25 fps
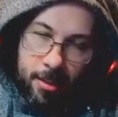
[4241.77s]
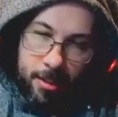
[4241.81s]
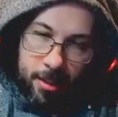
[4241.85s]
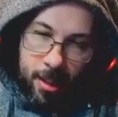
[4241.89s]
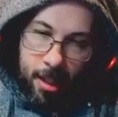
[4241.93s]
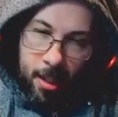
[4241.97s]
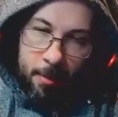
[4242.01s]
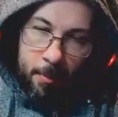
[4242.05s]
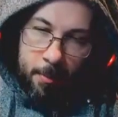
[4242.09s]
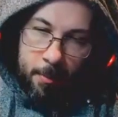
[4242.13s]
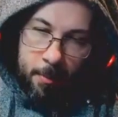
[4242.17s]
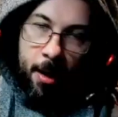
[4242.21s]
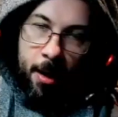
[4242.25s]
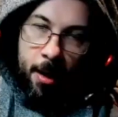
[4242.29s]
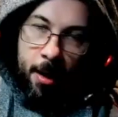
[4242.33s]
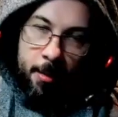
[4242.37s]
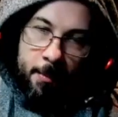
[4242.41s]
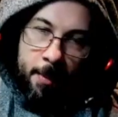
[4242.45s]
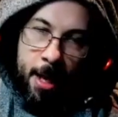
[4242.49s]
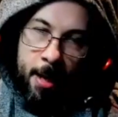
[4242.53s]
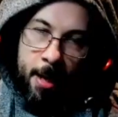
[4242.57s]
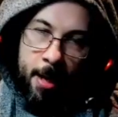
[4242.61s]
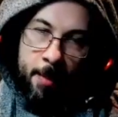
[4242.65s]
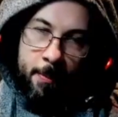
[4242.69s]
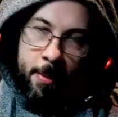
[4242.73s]
I'm
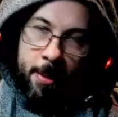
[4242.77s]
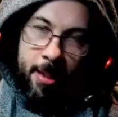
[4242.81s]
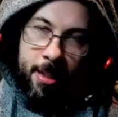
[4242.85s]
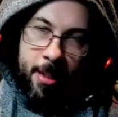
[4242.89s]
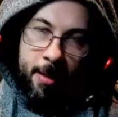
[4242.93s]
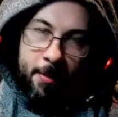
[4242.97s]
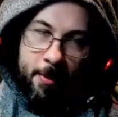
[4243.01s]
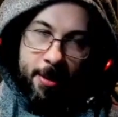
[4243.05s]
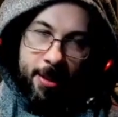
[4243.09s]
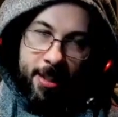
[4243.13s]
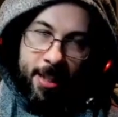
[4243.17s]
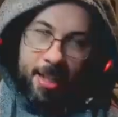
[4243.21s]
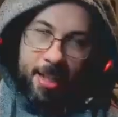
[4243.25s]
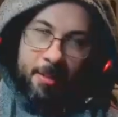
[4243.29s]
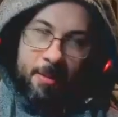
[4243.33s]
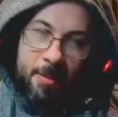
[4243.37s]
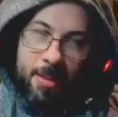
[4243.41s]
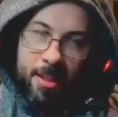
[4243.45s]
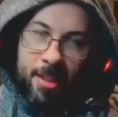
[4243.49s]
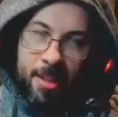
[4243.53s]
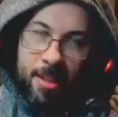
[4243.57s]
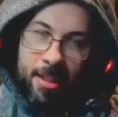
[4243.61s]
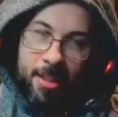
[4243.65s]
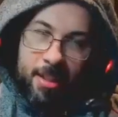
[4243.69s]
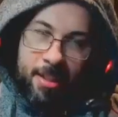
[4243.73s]
happy, I'm okay with
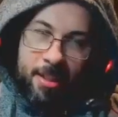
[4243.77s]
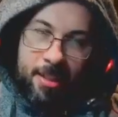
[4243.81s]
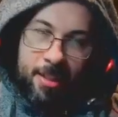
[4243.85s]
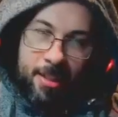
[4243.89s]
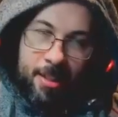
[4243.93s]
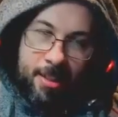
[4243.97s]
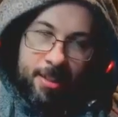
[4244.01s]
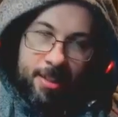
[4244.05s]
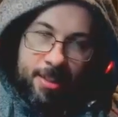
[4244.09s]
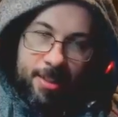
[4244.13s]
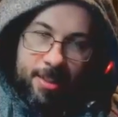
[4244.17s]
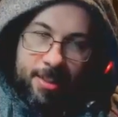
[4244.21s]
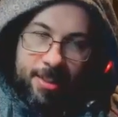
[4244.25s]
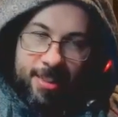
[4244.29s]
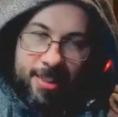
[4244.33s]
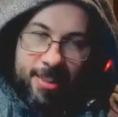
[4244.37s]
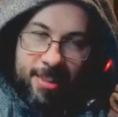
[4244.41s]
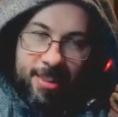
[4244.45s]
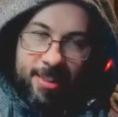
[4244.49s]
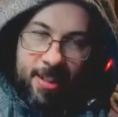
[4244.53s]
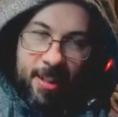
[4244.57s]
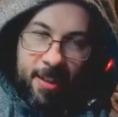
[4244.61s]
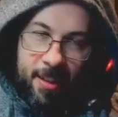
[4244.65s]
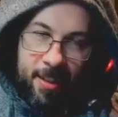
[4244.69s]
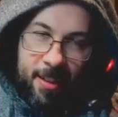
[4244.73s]
that.
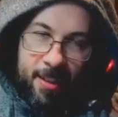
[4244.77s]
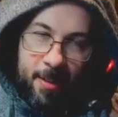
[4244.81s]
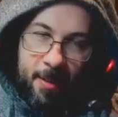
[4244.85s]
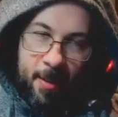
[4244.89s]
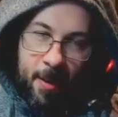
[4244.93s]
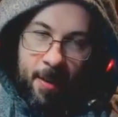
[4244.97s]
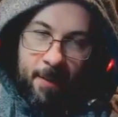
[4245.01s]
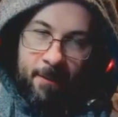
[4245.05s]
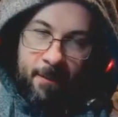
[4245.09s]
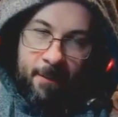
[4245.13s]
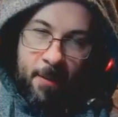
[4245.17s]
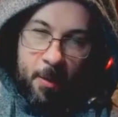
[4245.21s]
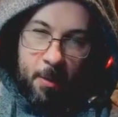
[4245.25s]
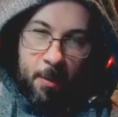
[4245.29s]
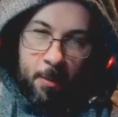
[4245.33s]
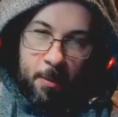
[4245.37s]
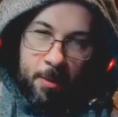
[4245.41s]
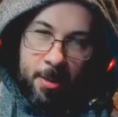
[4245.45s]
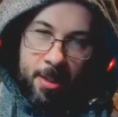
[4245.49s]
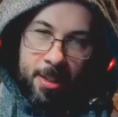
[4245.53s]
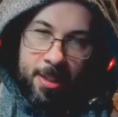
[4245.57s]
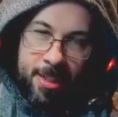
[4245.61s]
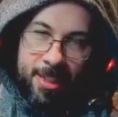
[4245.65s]
Like food.